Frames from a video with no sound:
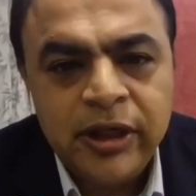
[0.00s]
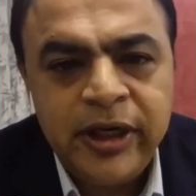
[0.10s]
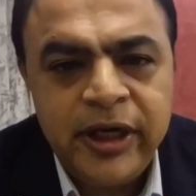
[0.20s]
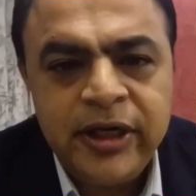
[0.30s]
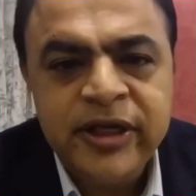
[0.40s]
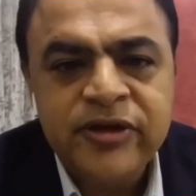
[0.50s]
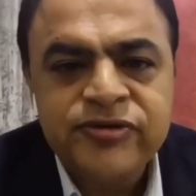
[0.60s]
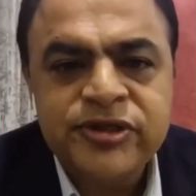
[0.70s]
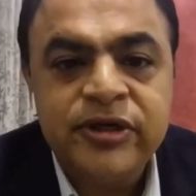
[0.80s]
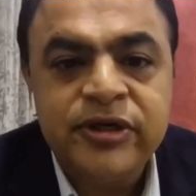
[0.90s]
It
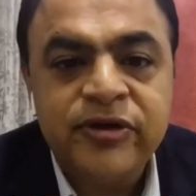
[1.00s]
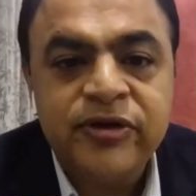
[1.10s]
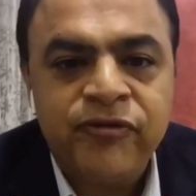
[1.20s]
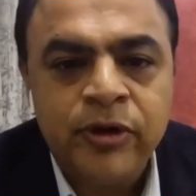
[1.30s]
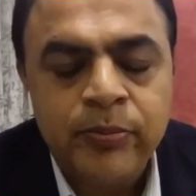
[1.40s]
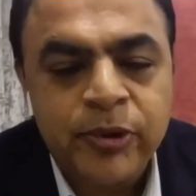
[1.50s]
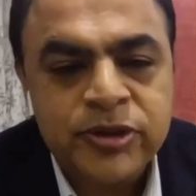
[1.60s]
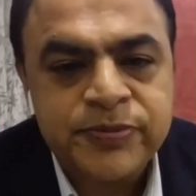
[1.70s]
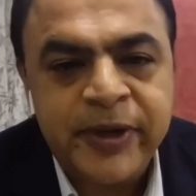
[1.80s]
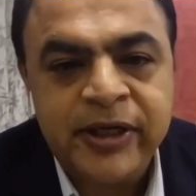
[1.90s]
gives a
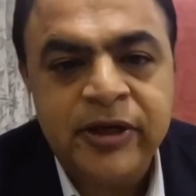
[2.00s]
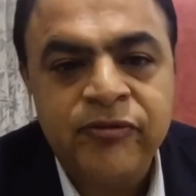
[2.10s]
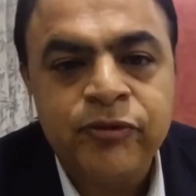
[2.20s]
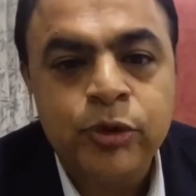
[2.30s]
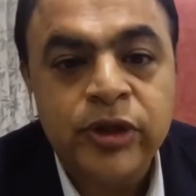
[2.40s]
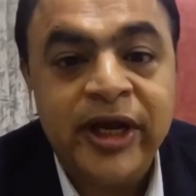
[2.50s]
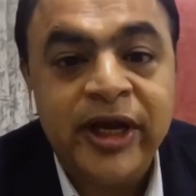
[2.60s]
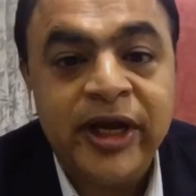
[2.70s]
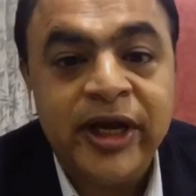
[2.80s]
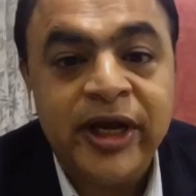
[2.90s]
different perspective
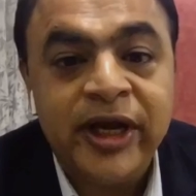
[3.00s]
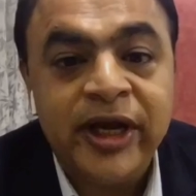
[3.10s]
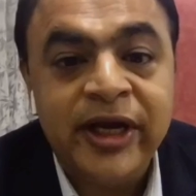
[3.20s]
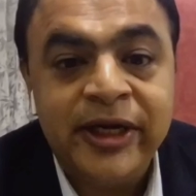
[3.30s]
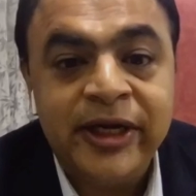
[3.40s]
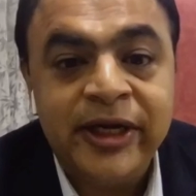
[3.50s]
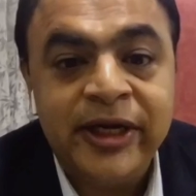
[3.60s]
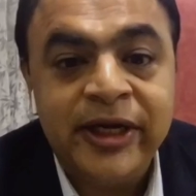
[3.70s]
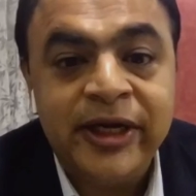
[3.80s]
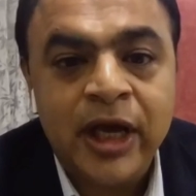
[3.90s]
to the
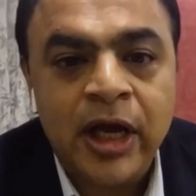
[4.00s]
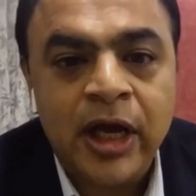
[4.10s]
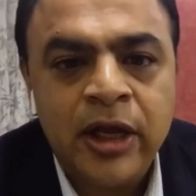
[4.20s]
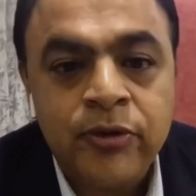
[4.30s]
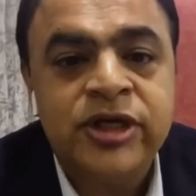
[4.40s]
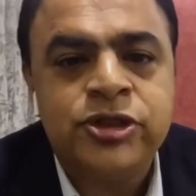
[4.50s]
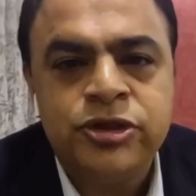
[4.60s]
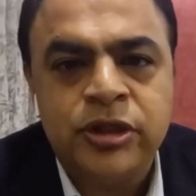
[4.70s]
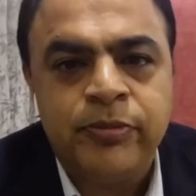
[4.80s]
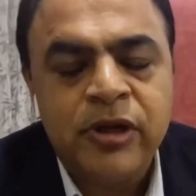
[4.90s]
entire
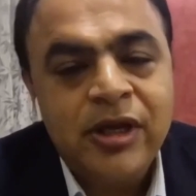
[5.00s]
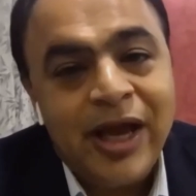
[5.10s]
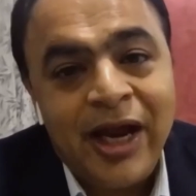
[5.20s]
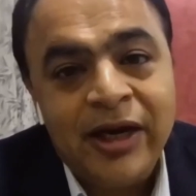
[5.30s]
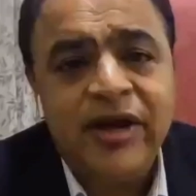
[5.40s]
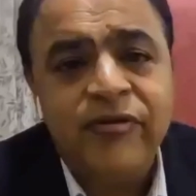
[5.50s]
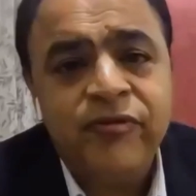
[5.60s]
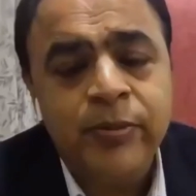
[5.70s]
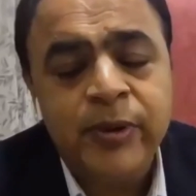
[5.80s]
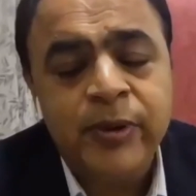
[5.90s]
relationship.
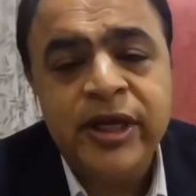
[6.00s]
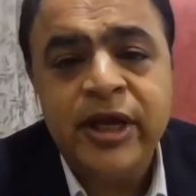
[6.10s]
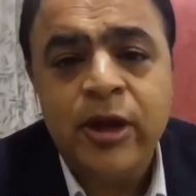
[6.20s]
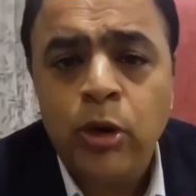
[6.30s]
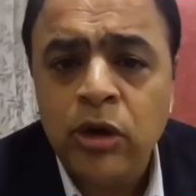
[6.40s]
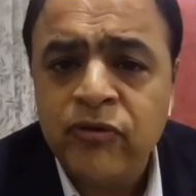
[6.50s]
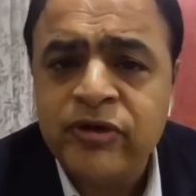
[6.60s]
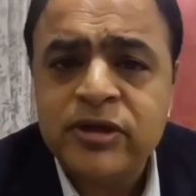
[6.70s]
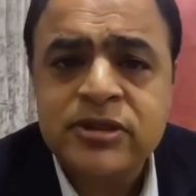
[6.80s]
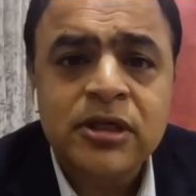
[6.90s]
And it gets
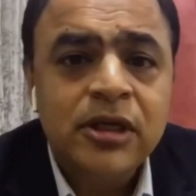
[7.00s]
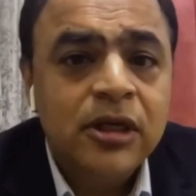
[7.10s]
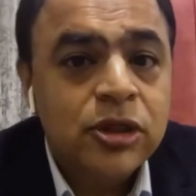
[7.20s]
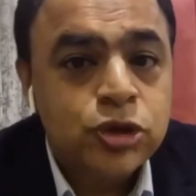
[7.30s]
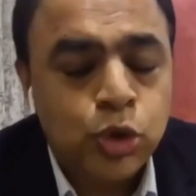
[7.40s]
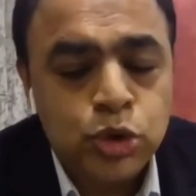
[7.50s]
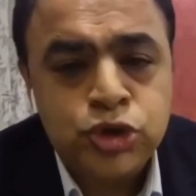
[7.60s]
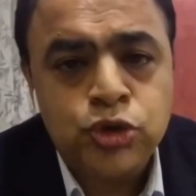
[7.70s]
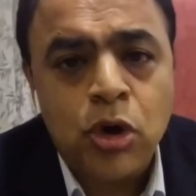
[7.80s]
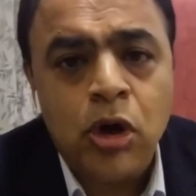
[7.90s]
everybody, all of us,
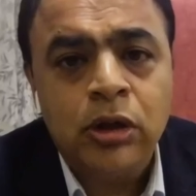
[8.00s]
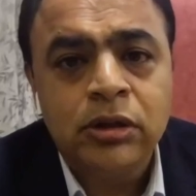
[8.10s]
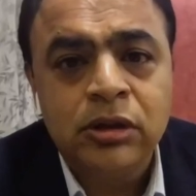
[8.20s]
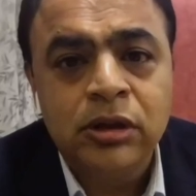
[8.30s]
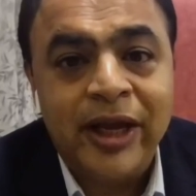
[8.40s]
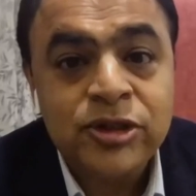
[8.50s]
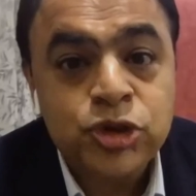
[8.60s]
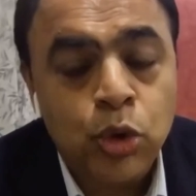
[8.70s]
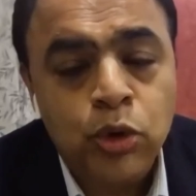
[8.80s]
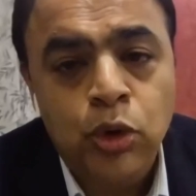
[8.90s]
so strong
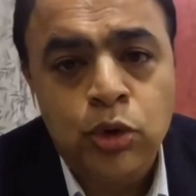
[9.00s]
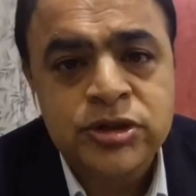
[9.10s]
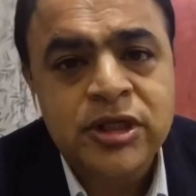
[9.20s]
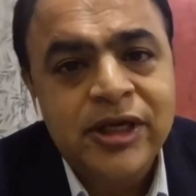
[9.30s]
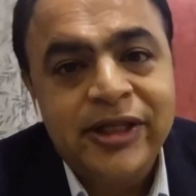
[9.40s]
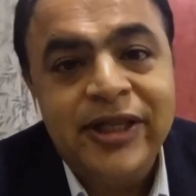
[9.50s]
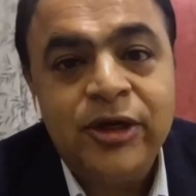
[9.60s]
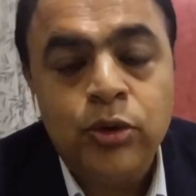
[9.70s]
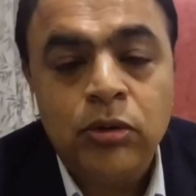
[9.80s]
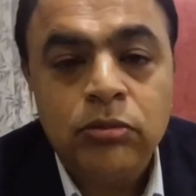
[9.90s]
and so close that,
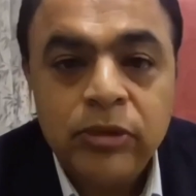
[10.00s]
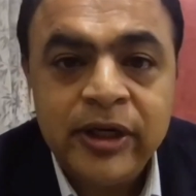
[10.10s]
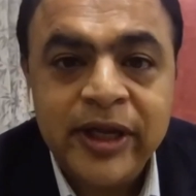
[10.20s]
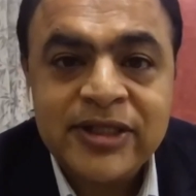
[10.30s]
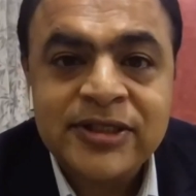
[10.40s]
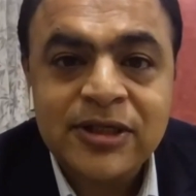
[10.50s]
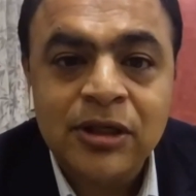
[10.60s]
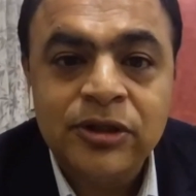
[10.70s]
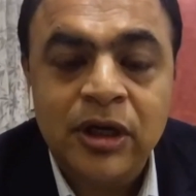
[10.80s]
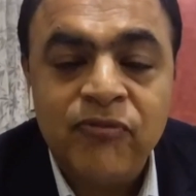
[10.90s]
it gets
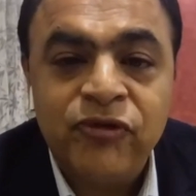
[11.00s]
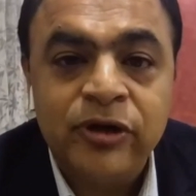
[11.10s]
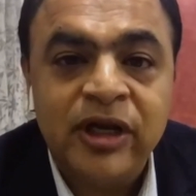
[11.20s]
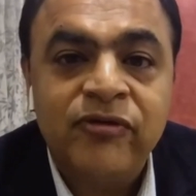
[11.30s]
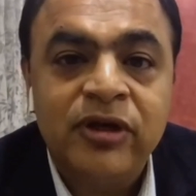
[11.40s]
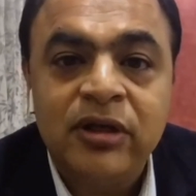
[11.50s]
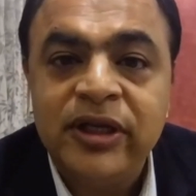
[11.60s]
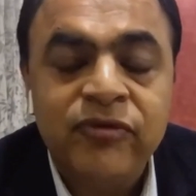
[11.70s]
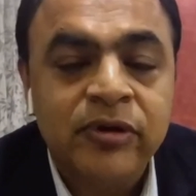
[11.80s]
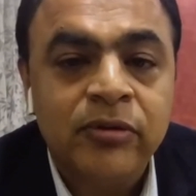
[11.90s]
the comfort level
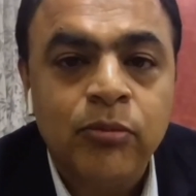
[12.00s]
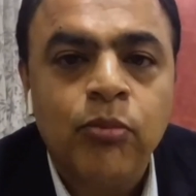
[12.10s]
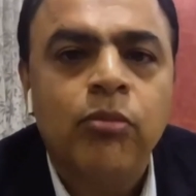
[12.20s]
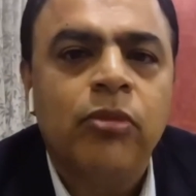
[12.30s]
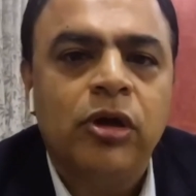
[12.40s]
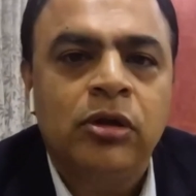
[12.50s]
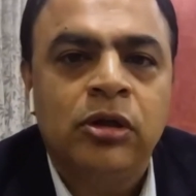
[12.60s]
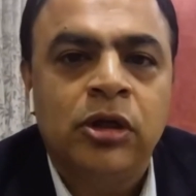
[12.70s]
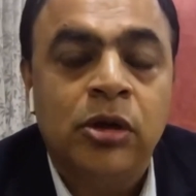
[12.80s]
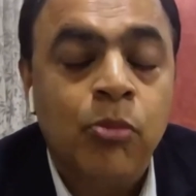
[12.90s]
even
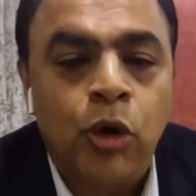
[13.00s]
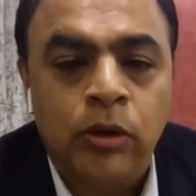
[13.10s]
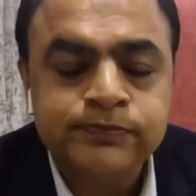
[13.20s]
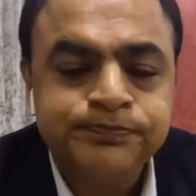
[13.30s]
more.